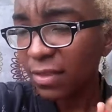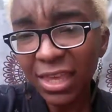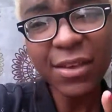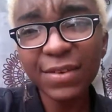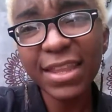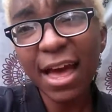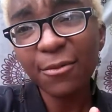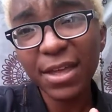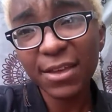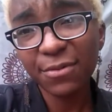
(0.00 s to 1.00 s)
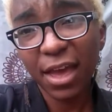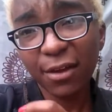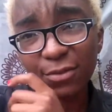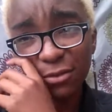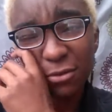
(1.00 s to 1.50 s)
Think of it that way if you
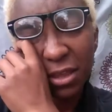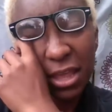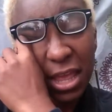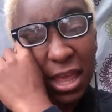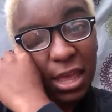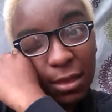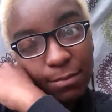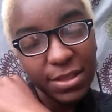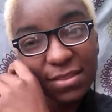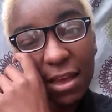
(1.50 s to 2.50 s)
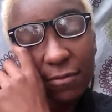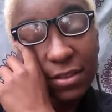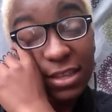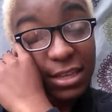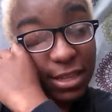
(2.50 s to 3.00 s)
have to. But
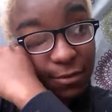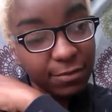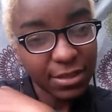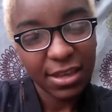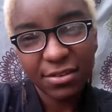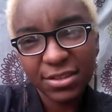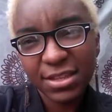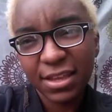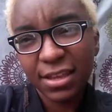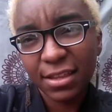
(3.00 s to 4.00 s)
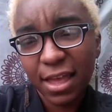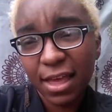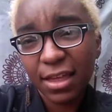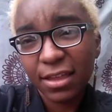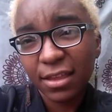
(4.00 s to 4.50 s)
definitely, definitely understand
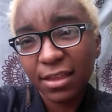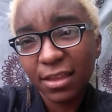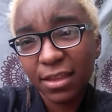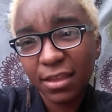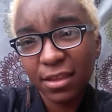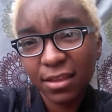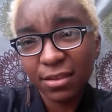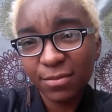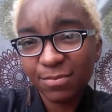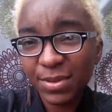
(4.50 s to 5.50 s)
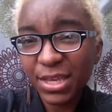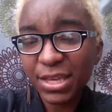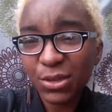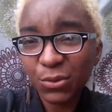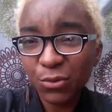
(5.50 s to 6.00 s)
that
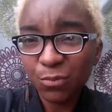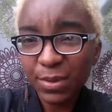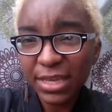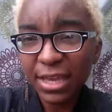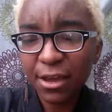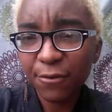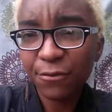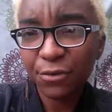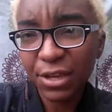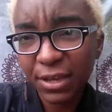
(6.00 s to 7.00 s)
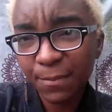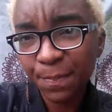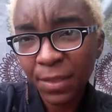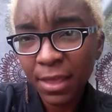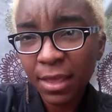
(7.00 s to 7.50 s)
be you, be carefree,
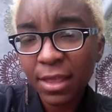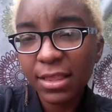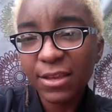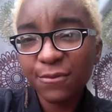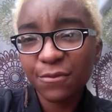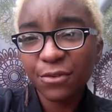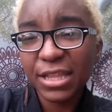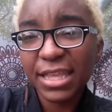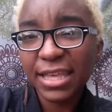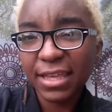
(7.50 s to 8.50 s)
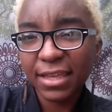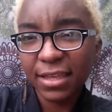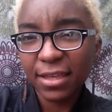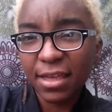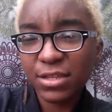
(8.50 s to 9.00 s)
live freely,
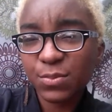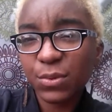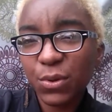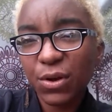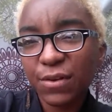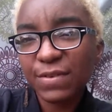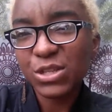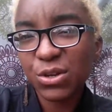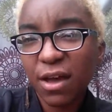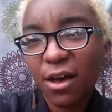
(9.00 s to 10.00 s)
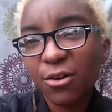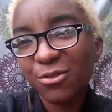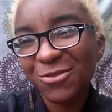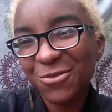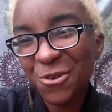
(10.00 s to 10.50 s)
explore, venture
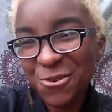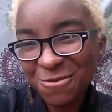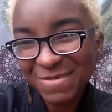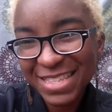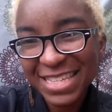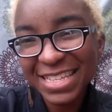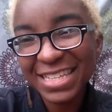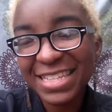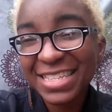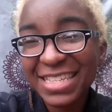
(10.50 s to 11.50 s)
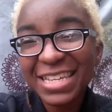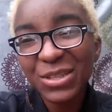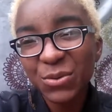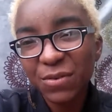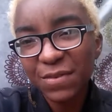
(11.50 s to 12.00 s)
out, roam,
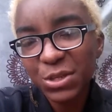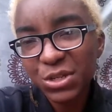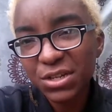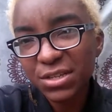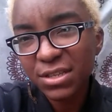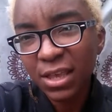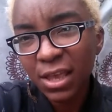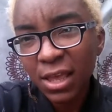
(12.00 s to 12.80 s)
seek new adventures,